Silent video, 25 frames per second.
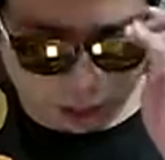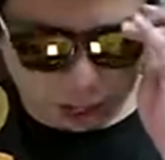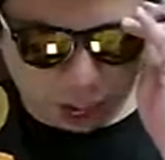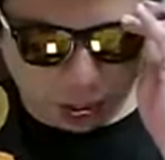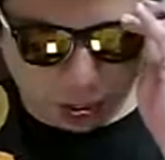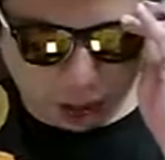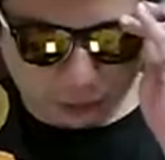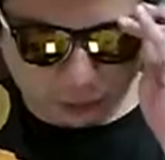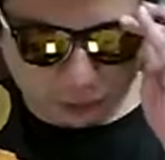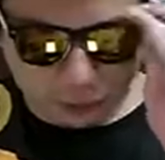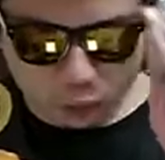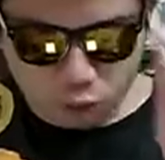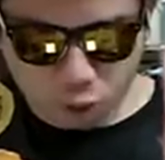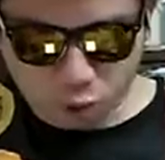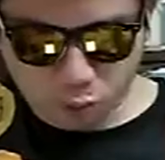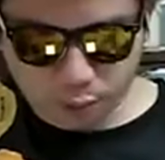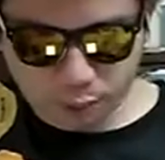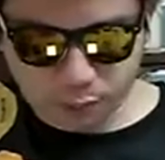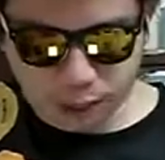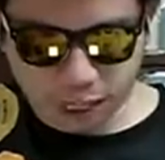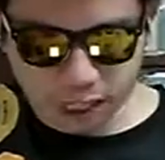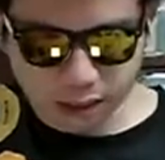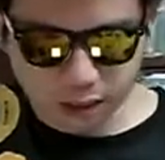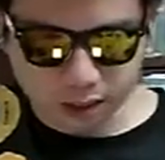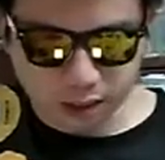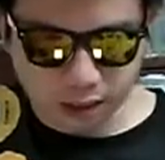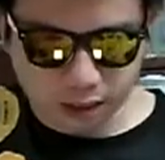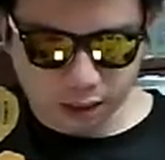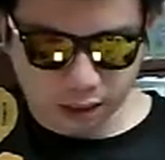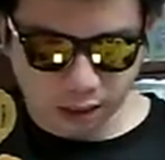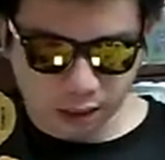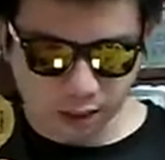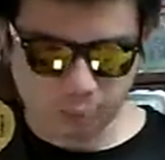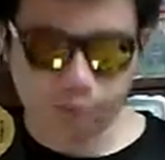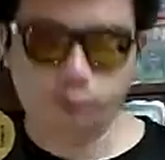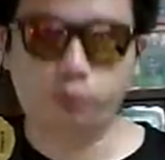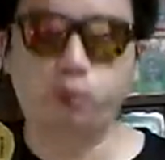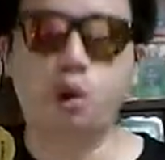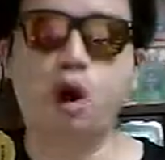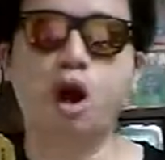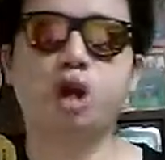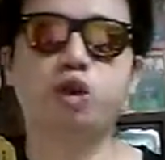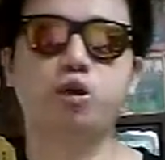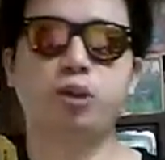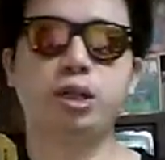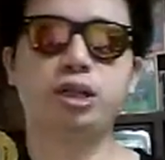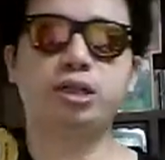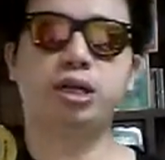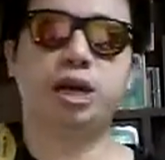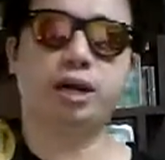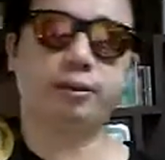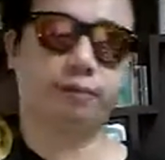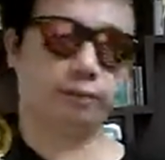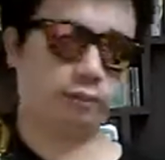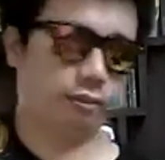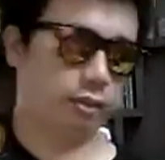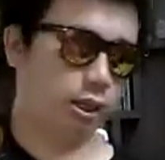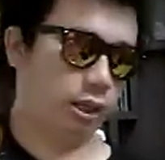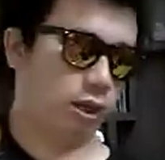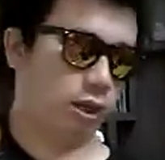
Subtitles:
Have you PCC parts racing